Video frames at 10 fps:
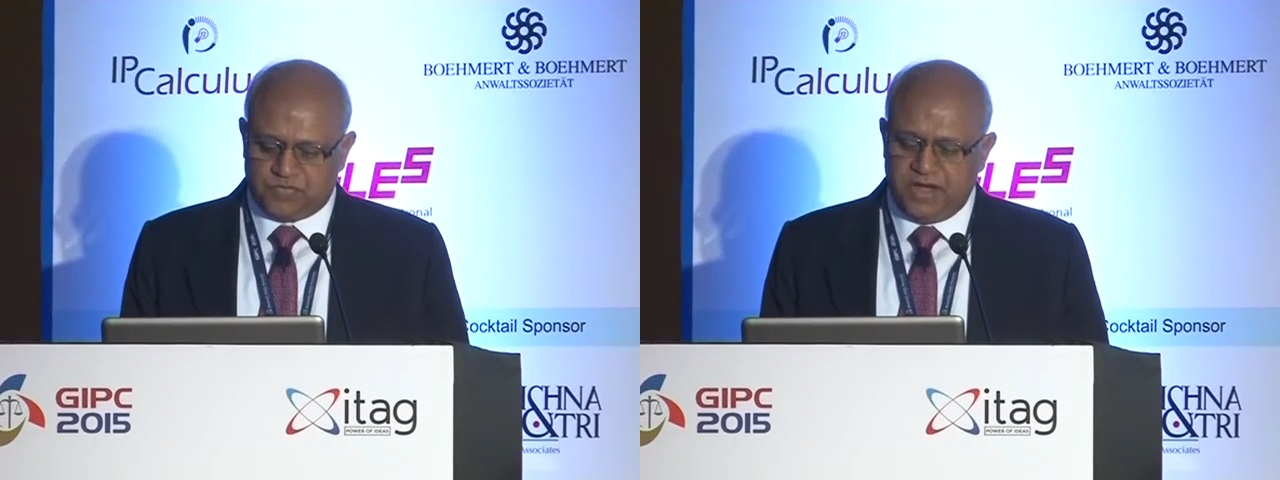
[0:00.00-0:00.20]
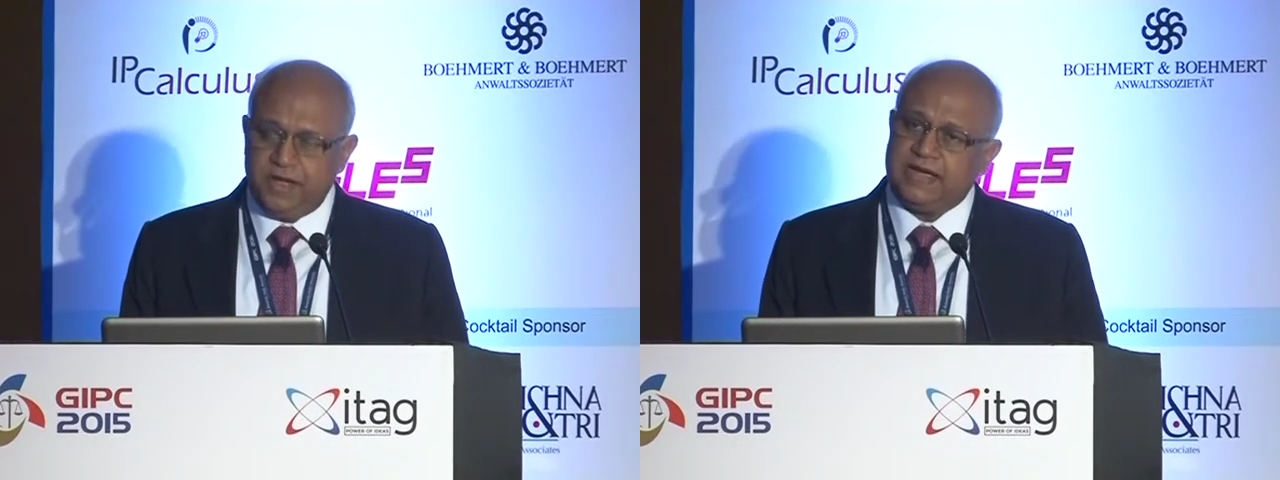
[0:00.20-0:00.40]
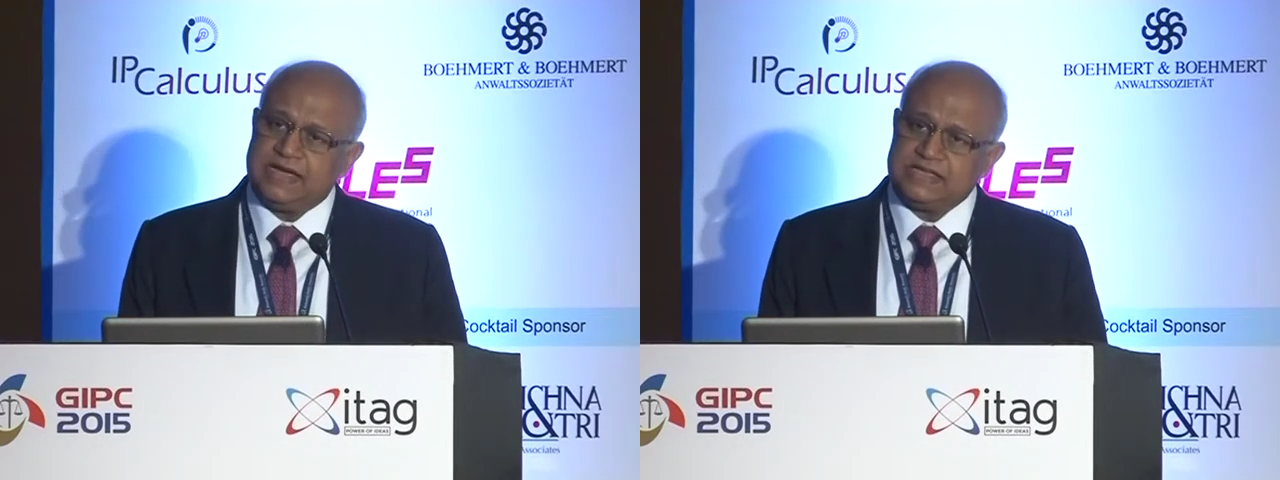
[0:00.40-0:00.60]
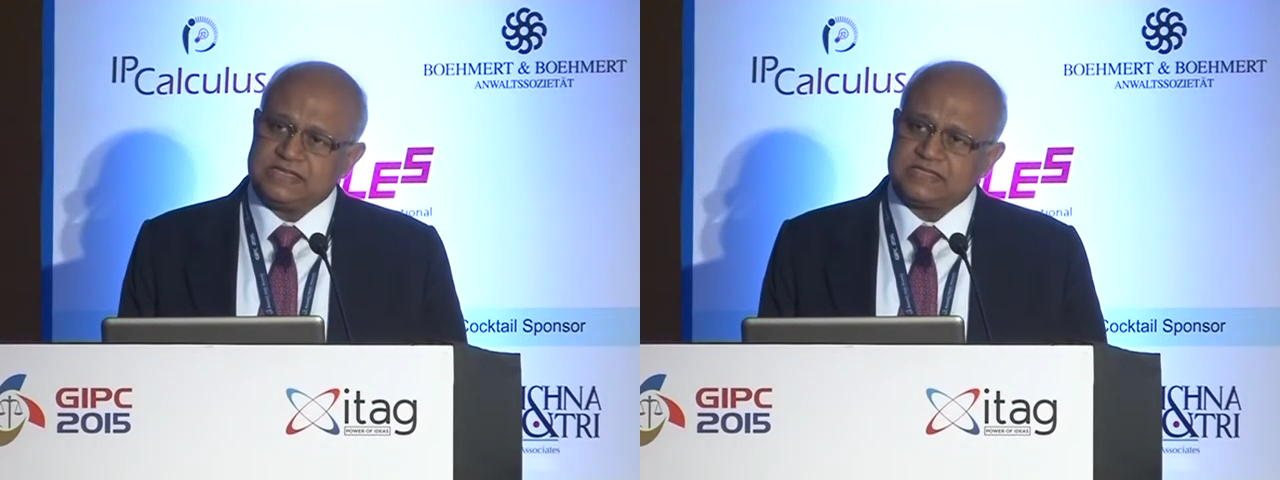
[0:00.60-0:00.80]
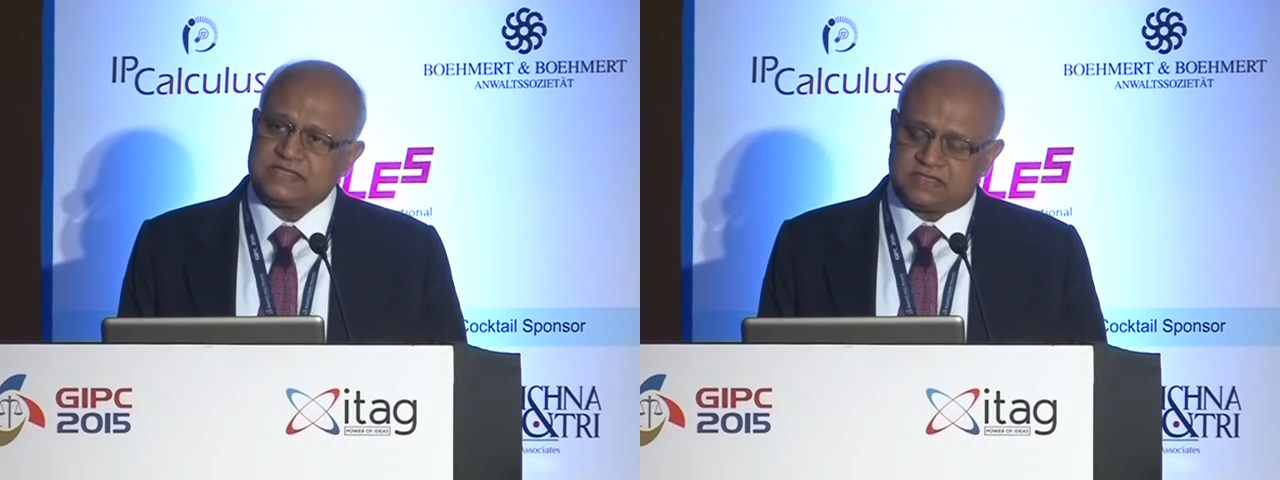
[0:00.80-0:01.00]
India
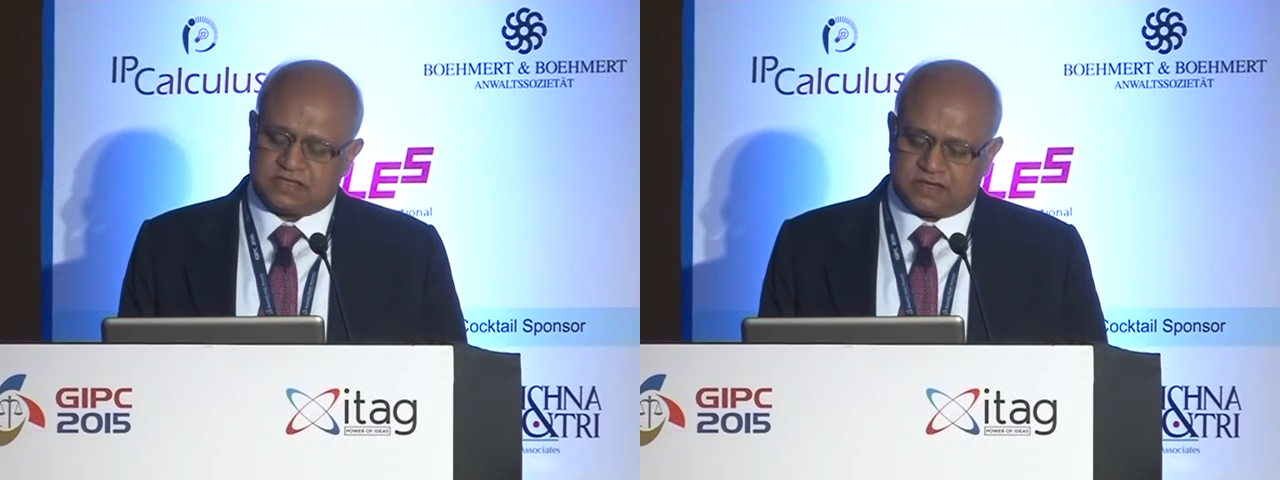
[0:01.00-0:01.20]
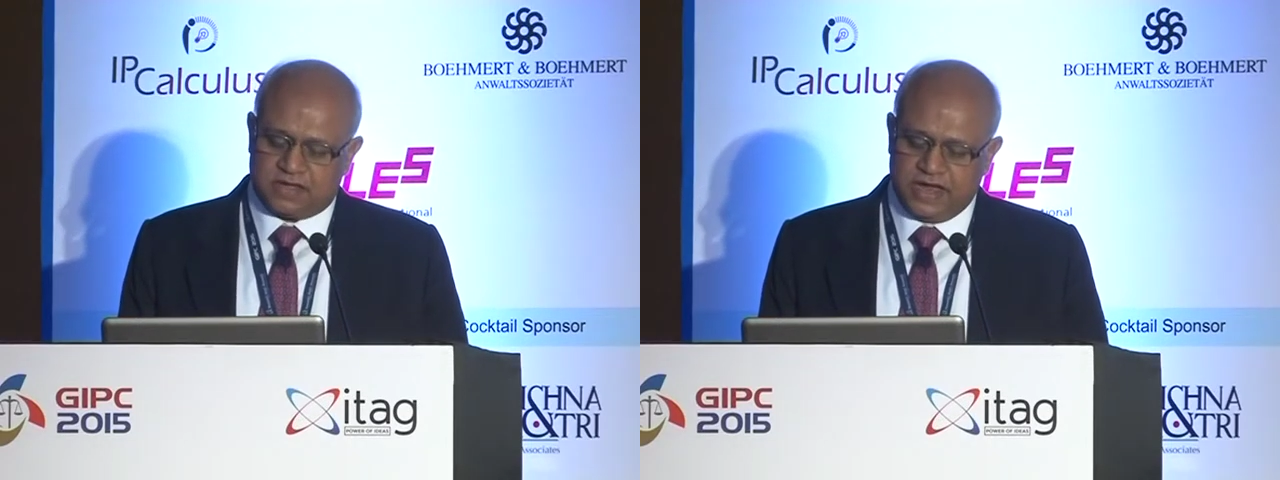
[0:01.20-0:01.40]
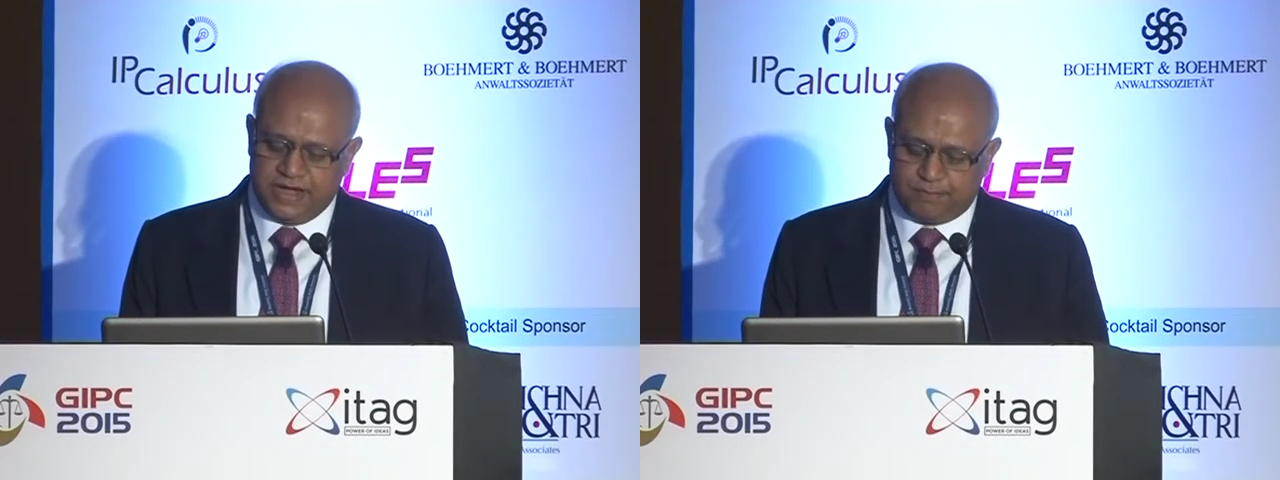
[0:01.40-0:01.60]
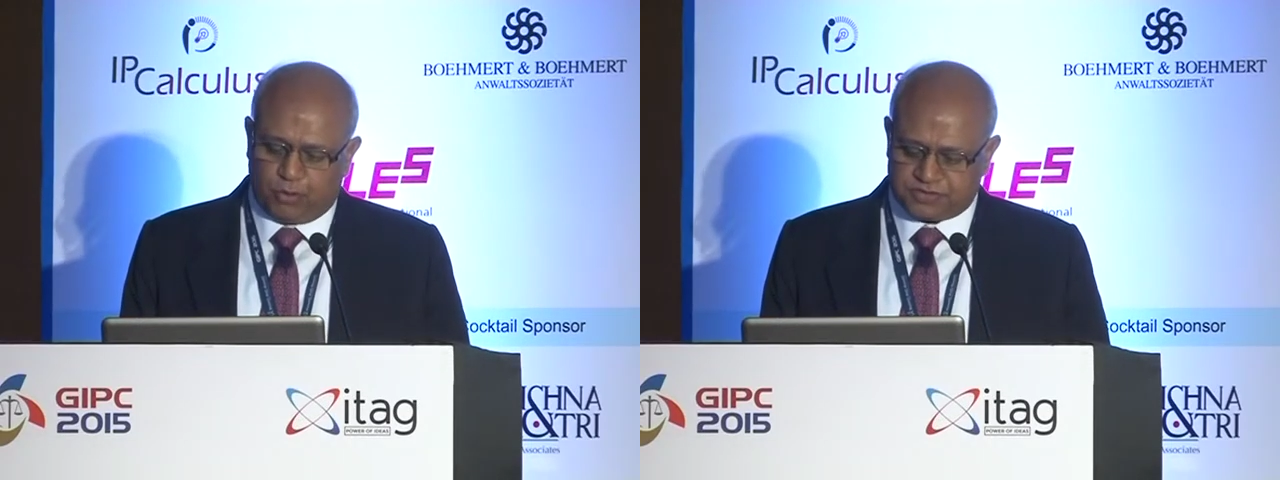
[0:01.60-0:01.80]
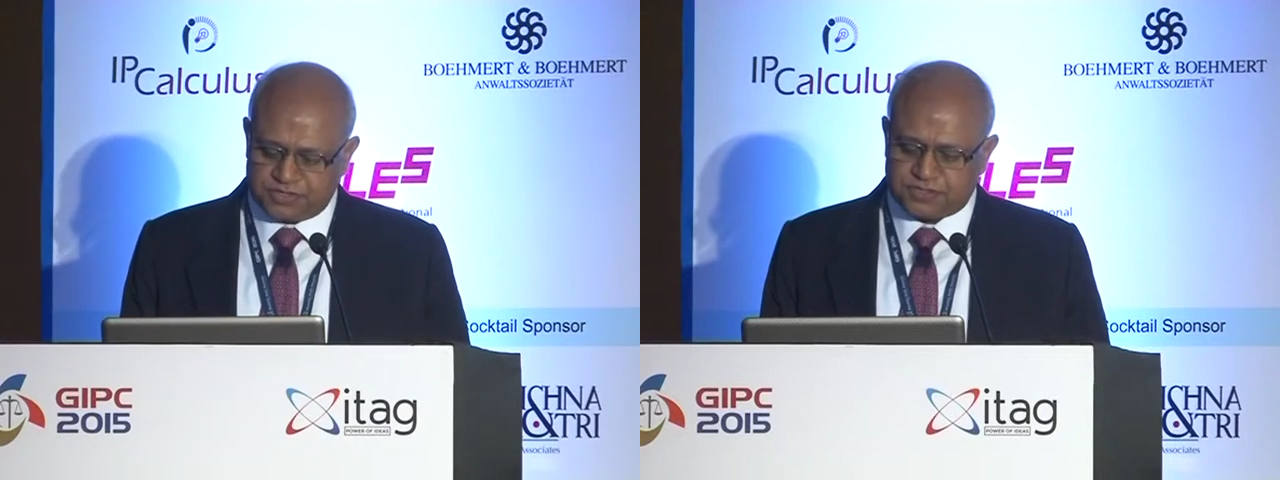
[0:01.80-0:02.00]
is an
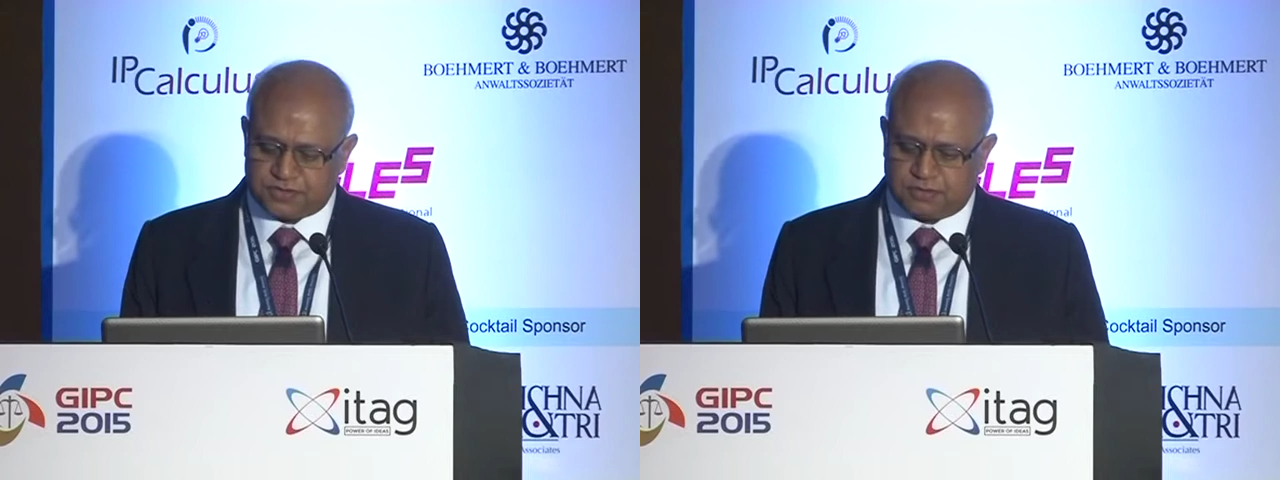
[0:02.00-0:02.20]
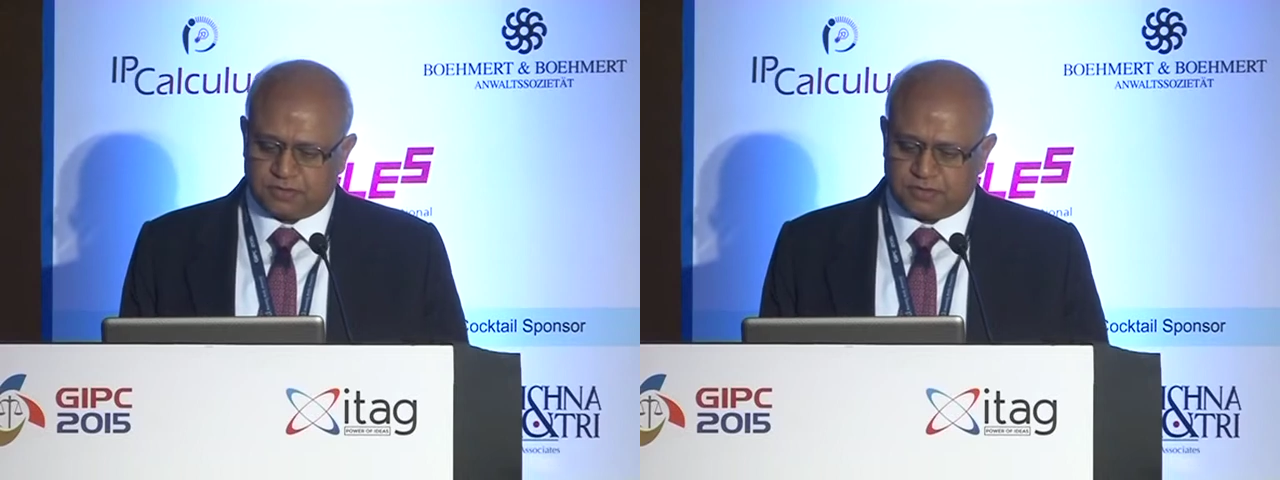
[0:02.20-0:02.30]
important